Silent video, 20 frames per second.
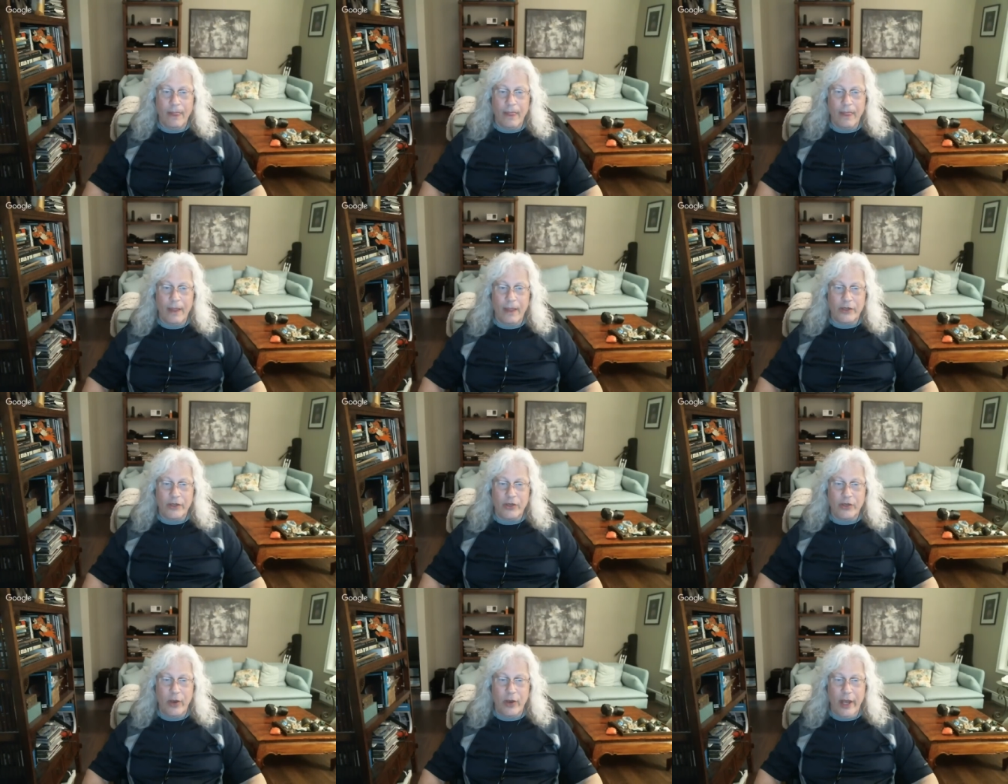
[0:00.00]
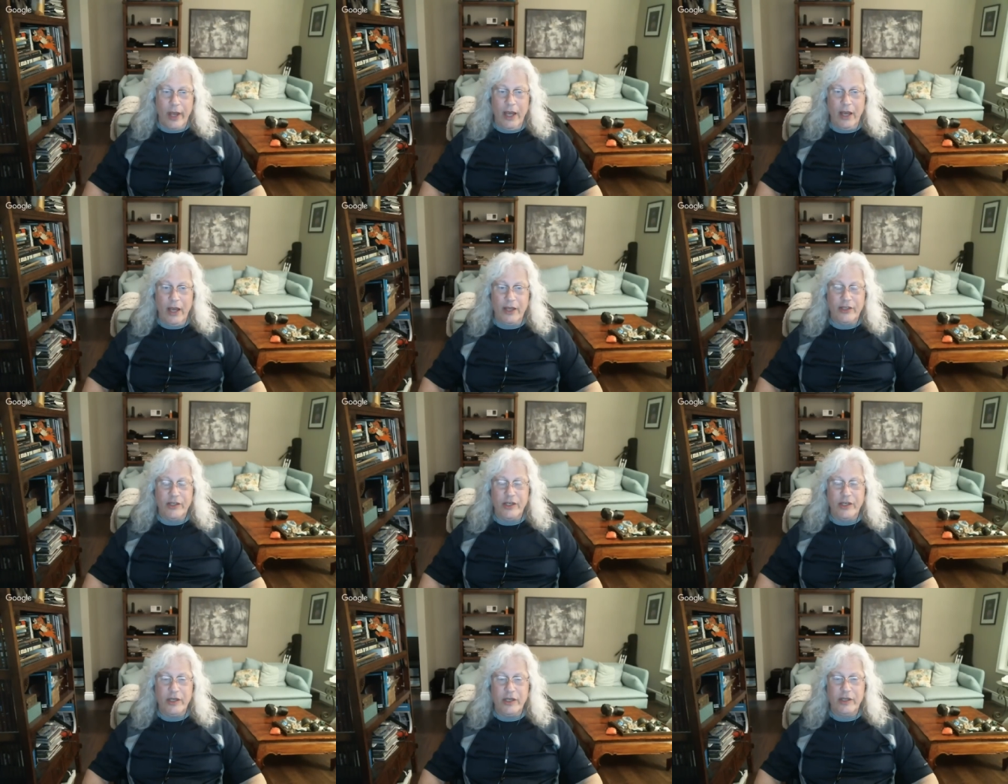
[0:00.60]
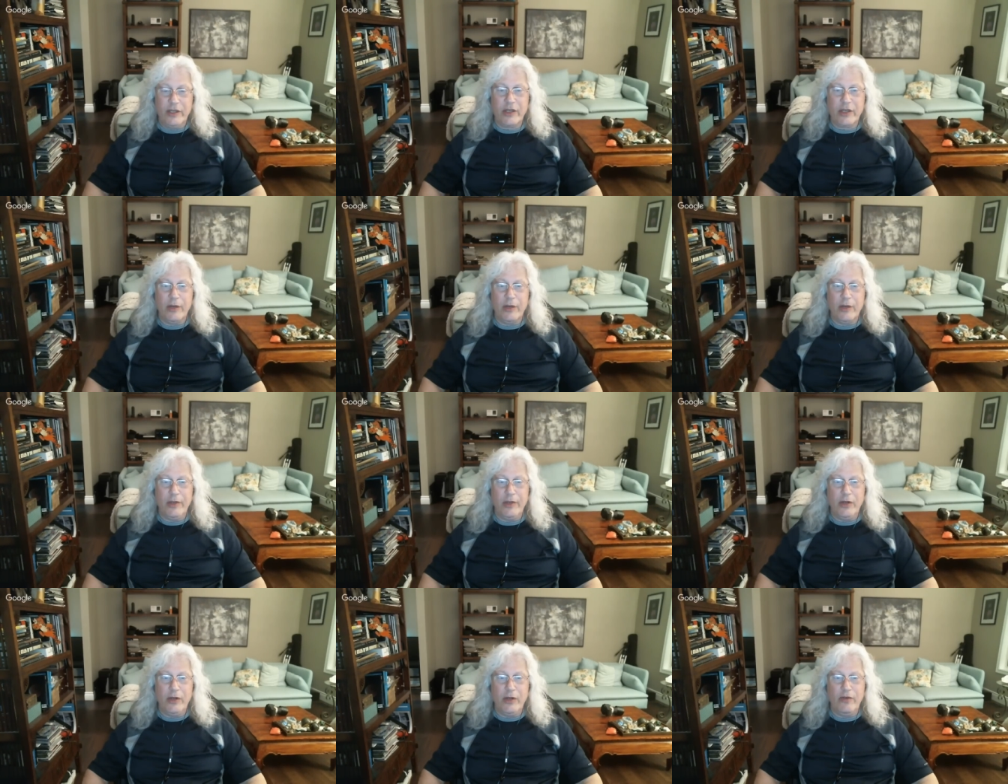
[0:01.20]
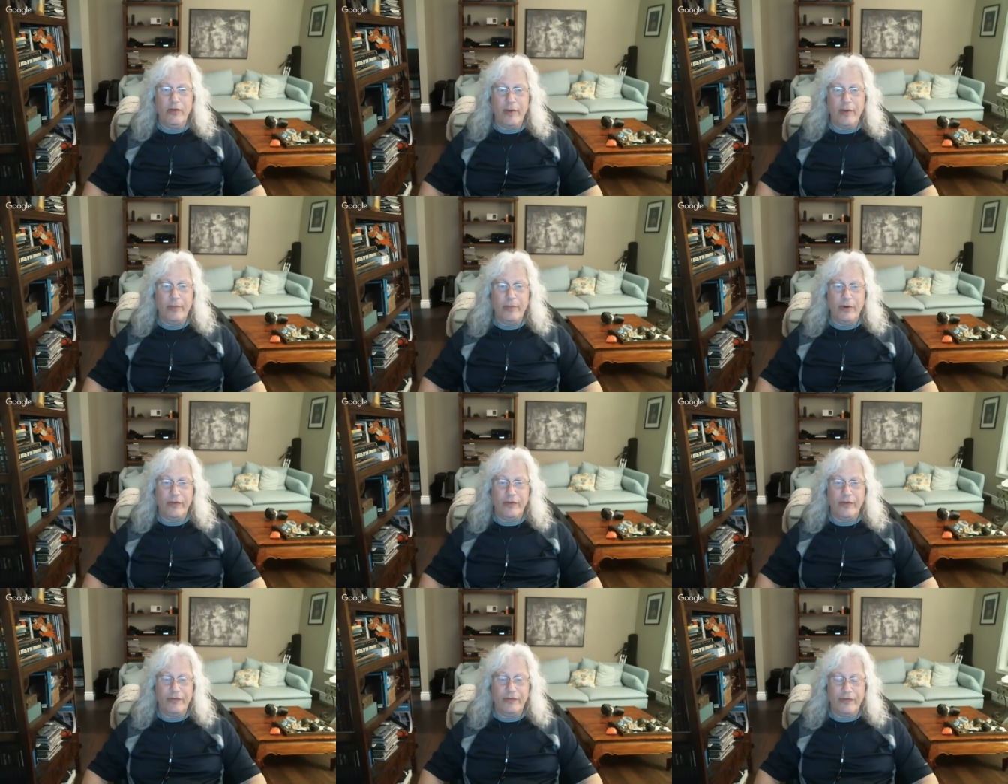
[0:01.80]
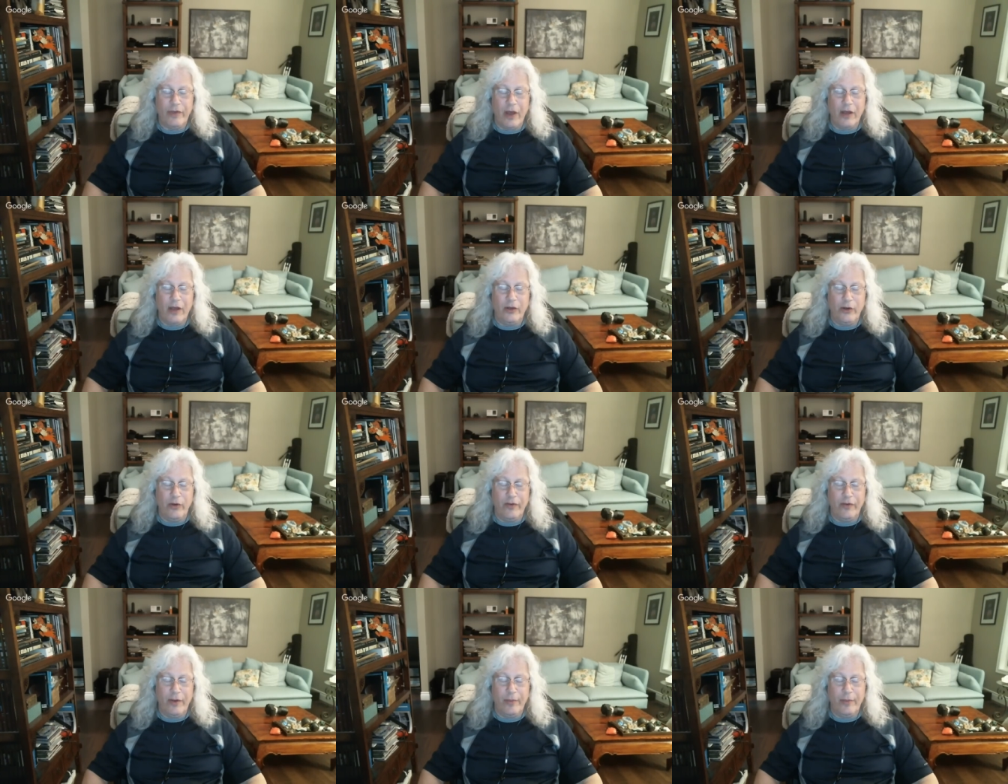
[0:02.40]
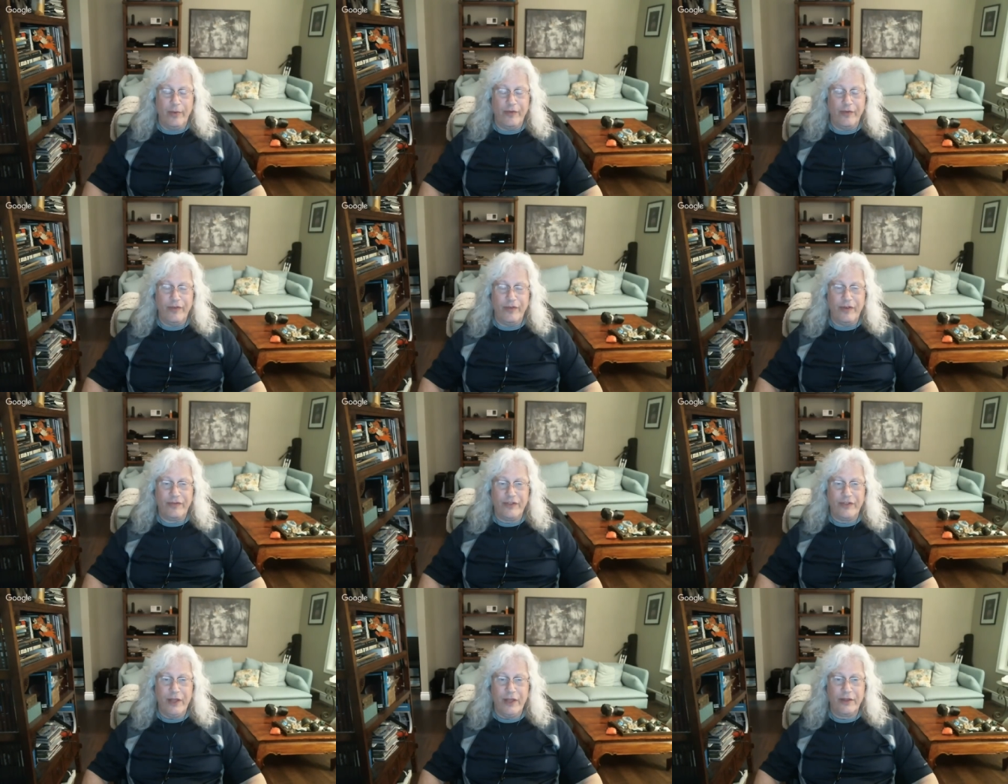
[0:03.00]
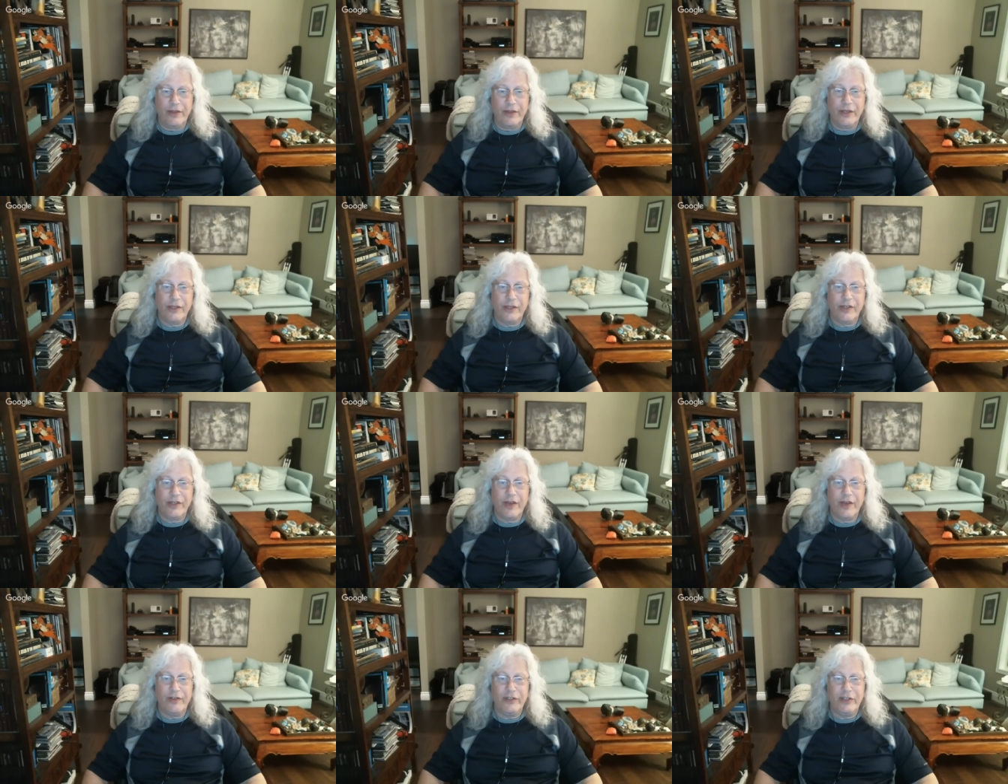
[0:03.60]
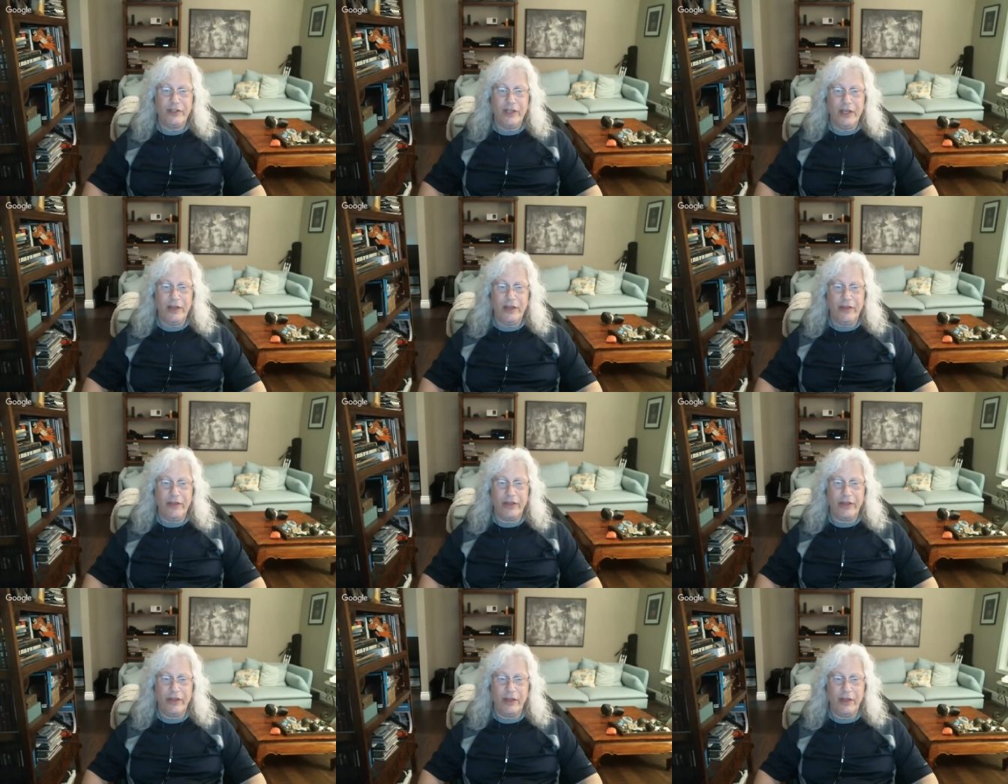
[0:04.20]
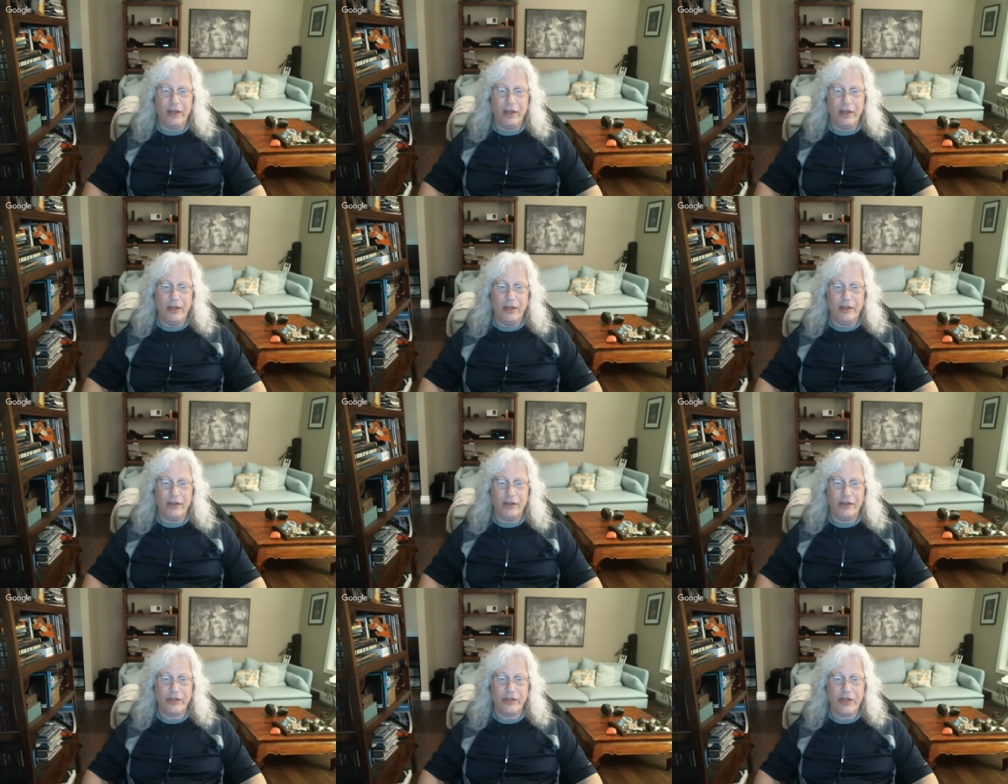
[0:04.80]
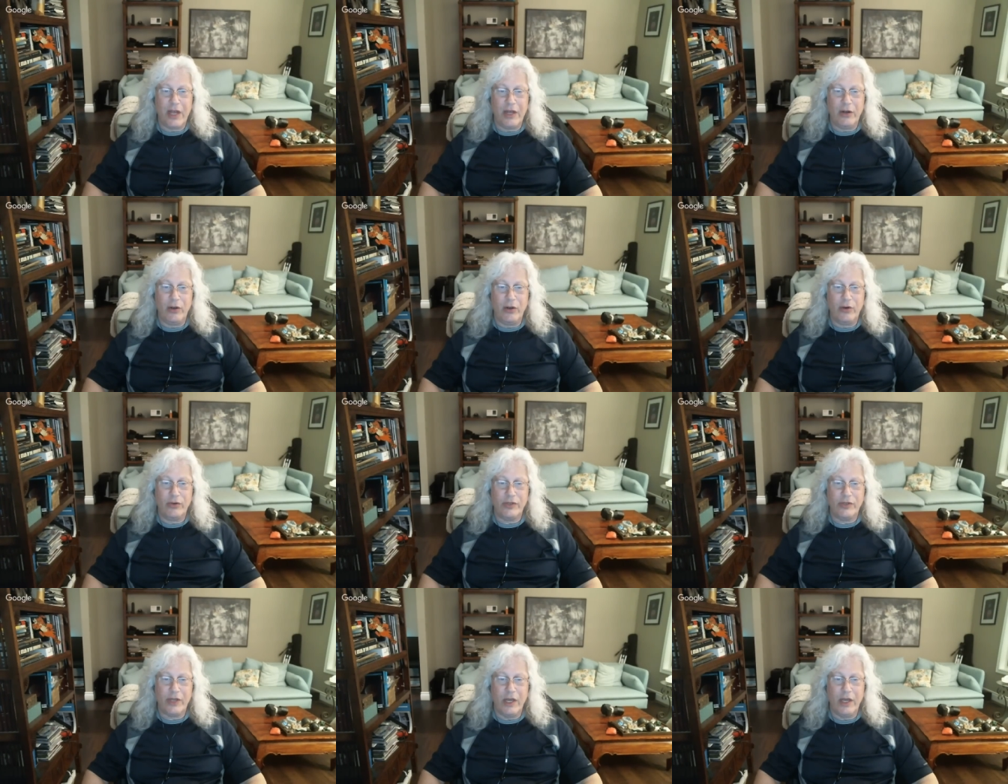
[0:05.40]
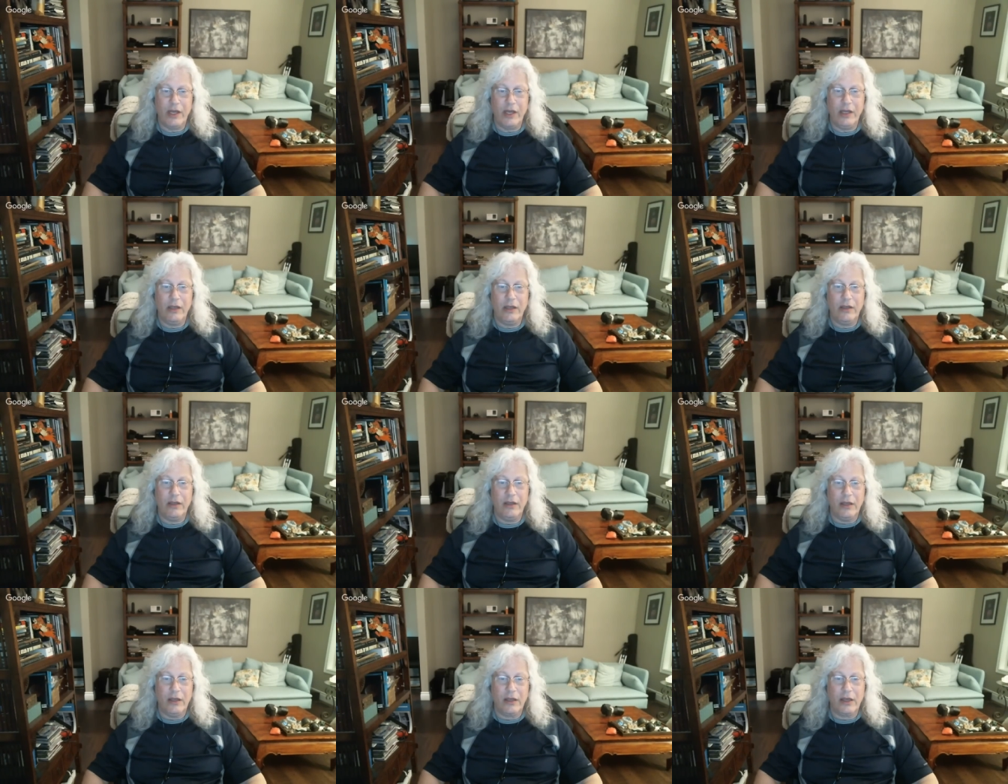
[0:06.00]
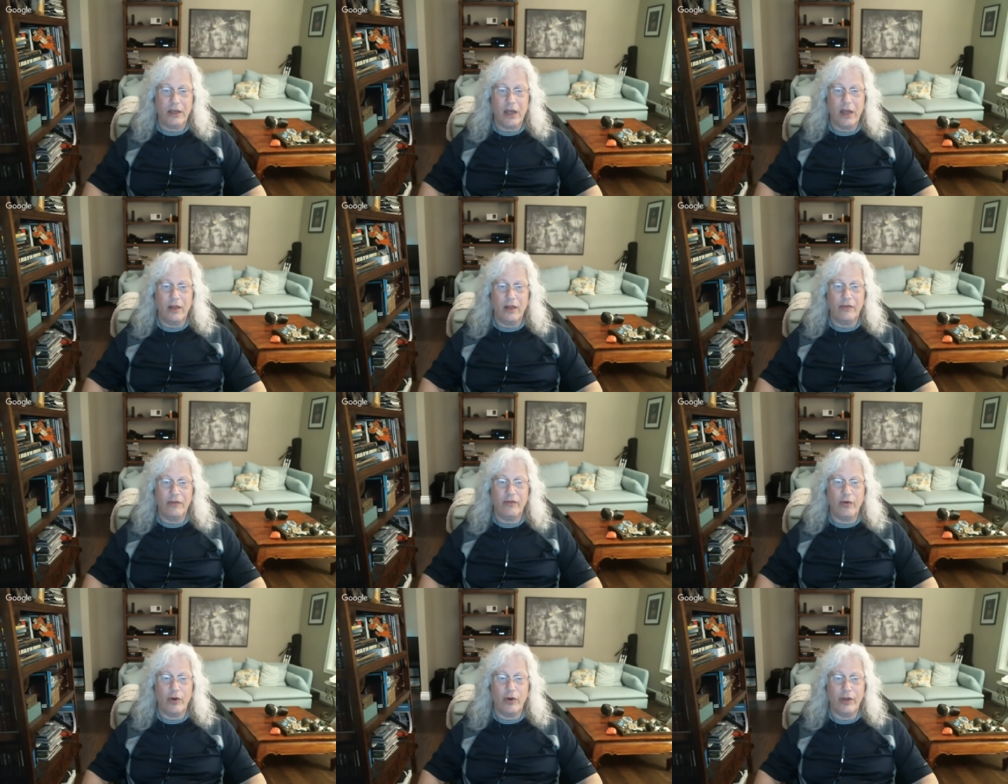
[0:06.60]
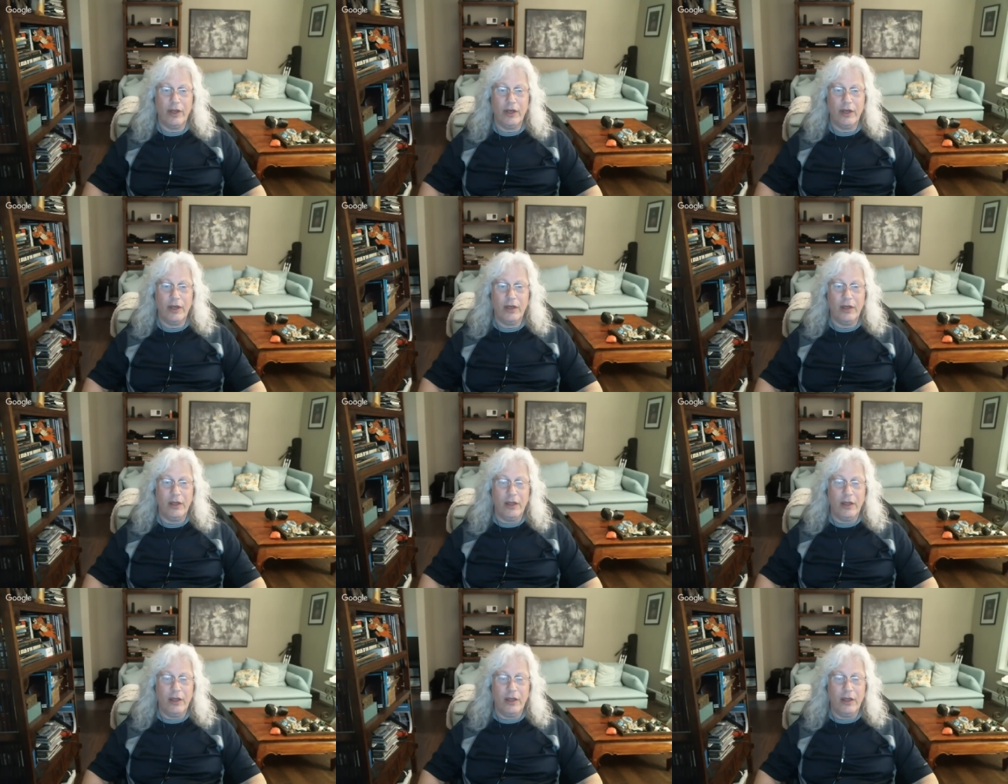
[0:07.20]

So AIC is going to be November to uh, November fifteenth to seventeenth in San Jose, California.